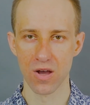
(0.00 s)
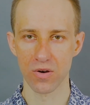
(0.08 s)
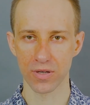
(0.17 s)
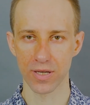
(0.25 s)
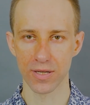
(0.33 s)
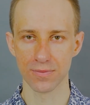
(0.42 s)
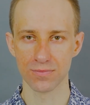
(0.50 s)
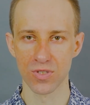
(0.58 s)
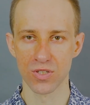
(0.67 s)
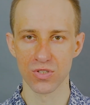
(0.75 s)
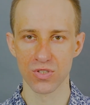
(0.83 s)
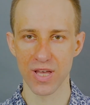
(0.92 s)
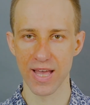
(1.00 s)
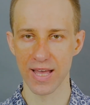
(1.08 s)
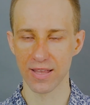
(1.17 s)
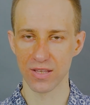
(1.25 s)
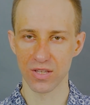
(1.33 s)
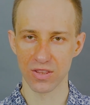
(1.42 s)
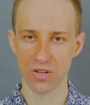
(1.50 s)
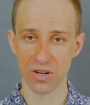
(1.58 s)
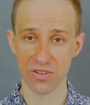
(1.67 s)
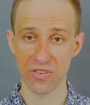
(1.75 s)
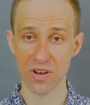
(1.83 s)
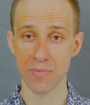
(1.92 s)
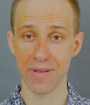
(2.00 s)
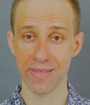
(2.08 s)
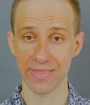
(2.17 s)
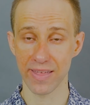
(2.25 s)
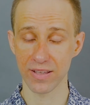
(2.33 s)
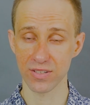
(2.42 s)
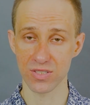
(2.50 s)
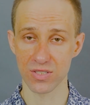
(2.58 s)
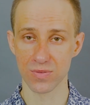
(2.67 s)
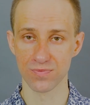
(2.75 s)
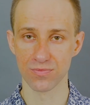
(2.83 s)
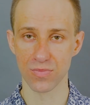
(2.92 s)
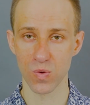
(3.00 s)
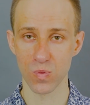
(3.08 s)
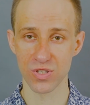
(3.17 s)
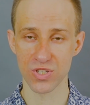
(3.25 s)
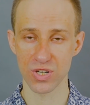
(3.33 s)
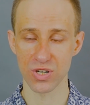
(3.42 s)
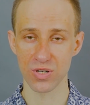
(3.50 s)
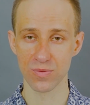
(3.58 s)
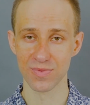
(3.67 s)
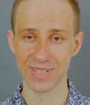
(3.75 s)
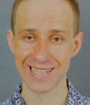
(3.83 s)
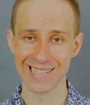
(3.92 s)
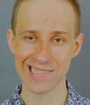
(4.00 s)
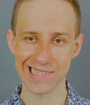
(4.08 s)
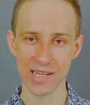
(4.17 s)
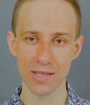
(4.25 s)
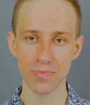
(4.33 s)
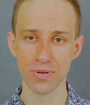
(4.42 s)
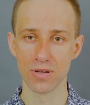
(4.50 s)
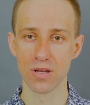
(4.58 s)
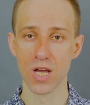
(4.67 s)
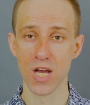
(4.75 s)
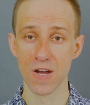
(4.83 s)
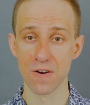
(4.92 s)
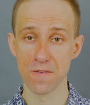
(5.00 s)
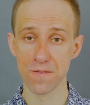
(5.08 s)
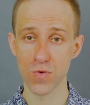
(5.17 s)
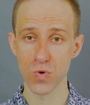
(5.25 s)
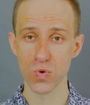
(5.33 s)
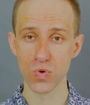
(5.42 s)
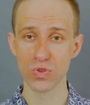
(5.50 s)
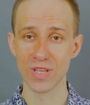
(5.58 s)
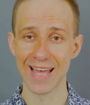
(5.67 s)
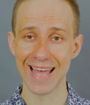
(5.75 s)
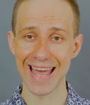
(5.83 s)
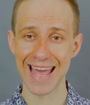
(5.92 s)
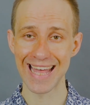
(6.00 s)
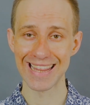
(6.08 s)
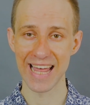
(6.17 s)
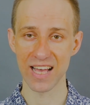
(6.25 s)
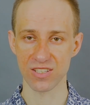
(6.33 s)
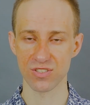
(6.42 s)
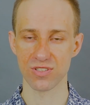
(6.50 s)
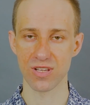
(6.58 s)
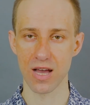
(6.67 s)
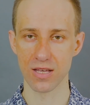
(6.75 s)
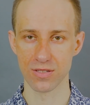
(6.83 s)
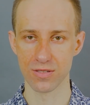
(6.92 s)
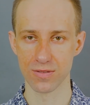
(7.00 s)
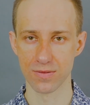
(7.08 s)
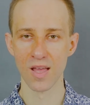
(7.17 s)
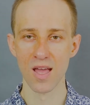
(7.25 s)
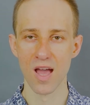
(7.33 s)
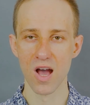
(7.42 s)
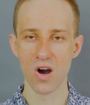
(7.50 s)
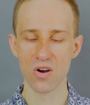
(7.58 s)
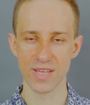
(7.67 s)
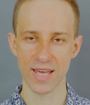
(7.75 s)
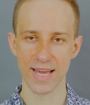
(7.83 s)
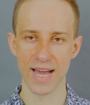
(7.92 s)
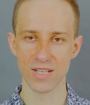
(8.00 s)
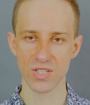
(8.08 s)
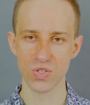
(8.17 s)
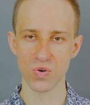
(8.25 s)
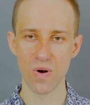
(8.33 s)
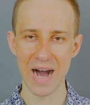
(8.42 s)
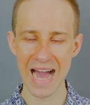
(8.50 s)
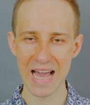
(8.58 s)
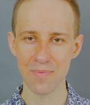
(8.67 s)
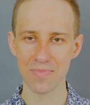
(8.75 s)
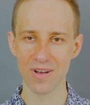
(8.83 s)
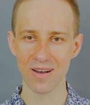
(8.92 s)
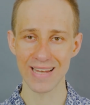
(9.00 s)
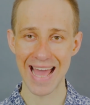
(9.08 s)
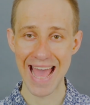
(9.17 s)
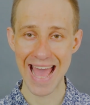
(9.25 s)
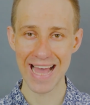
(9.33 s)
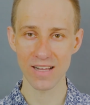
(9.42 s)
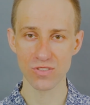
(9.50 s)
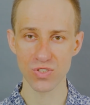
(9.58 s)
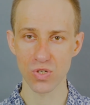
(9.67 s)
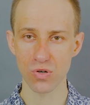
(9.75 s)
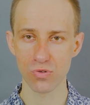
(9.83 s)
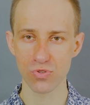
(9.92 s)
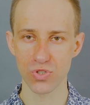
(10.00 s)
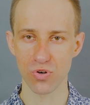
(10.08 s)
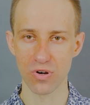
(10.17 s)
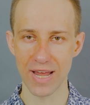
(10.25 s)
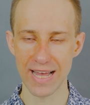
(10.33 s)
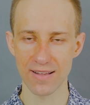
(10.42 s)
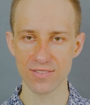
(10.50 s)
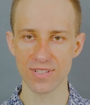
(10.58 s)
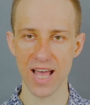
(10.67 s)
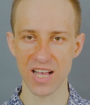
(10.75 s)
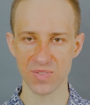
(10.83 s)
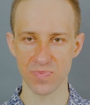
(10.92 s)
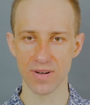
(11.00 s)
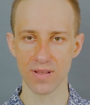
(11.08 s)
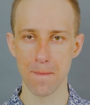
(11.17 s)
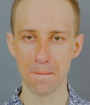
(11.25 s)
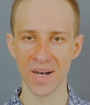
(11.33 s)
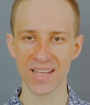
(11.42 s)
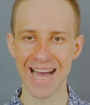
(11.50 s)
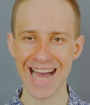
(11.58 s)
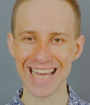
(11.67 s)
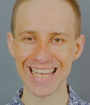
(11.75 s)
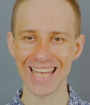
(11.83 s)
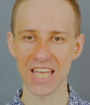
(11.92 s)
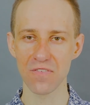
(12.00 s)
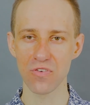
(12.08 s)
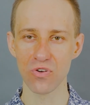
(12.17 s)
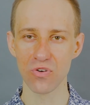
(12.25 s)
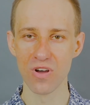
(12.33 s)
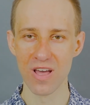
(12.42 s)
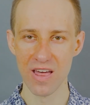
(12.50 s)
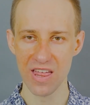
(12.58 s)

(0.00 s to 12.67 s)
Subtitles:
Okay, and there are three main things, which are sleep, food, and exercise. Okay, guys, so I'm not a health coach or a health expert, but I can give you